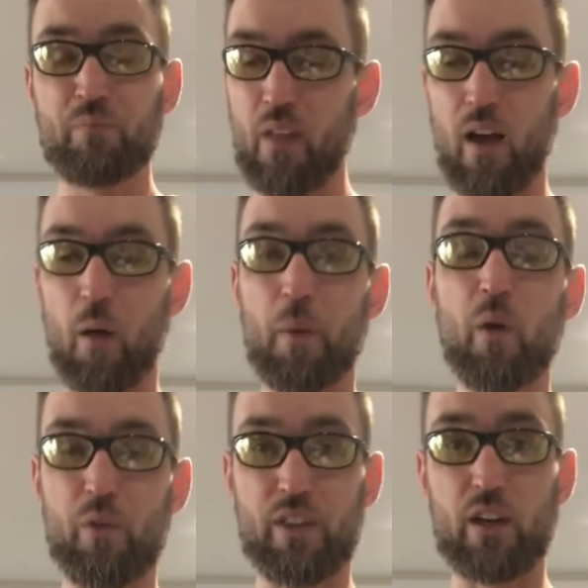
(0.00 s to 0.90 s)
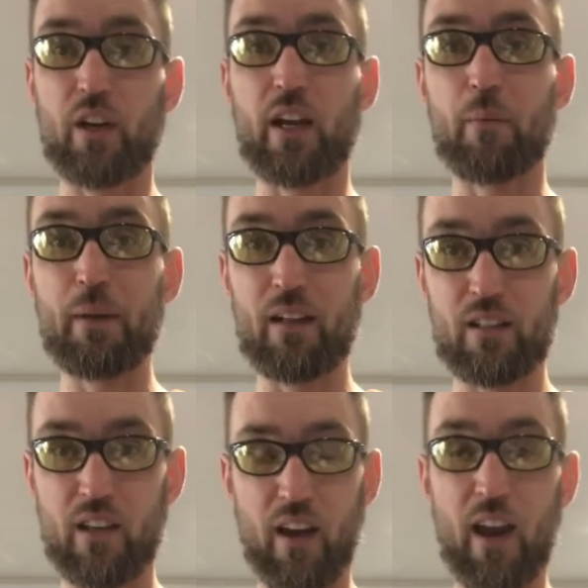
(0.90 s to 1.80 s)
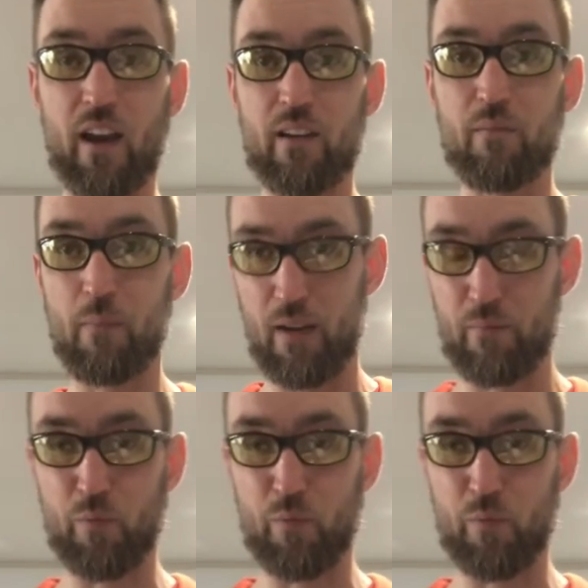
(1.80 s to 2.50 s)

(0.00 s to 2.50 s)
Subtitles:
help out with cooking a meal today, and